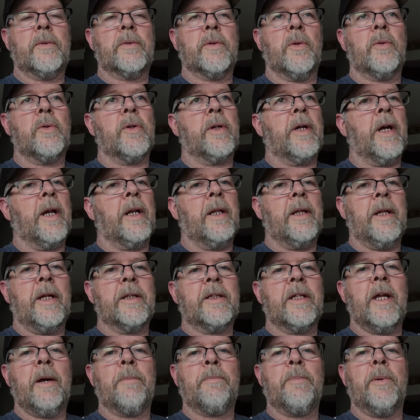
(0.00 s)
So you gotta
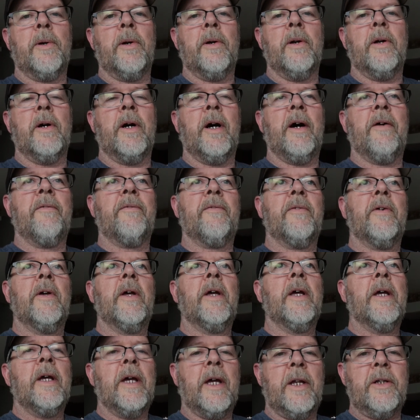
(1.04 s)
let that burn off,
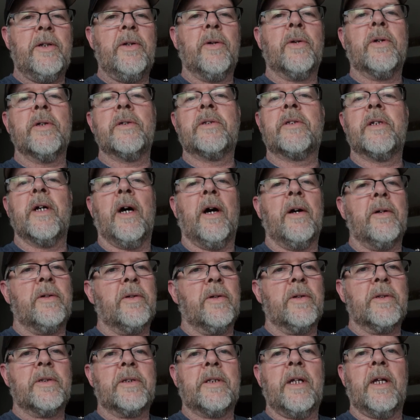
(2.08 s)
and you can tell,
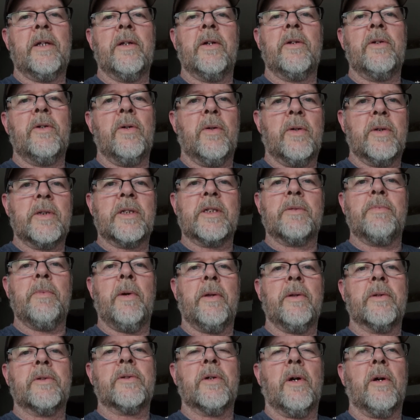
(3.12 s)
you can stand there, you can
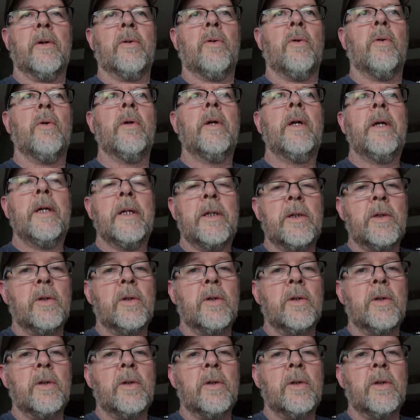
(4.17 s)
smell the charcoal.